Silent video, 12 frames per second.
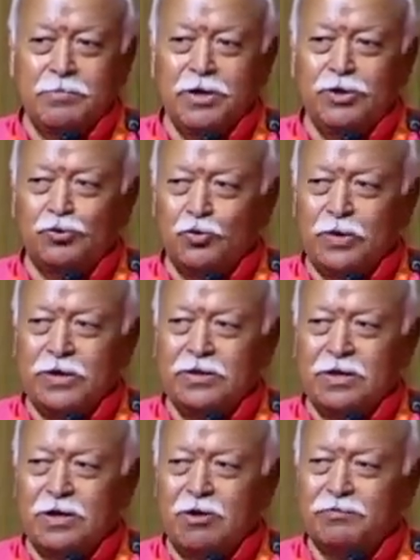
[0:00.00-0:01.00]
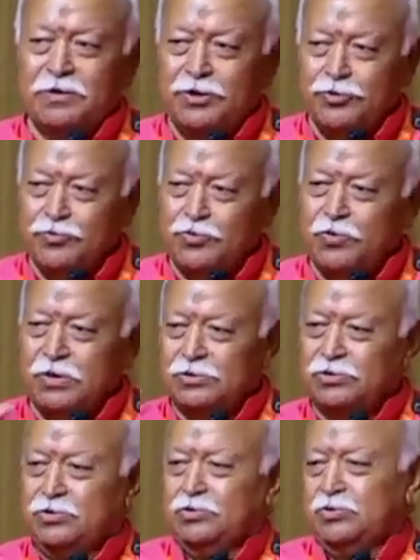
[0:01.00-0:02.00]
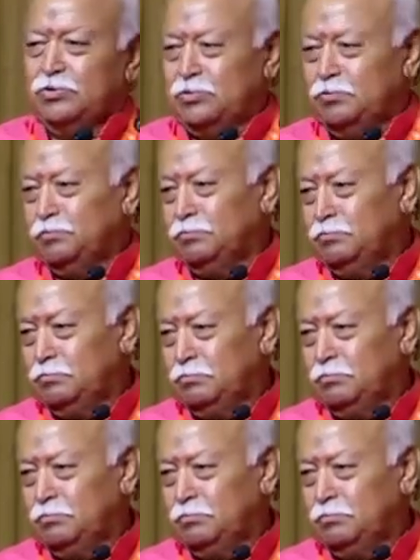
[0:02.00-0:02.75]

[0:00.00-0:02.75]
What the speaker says: coming together of individuals.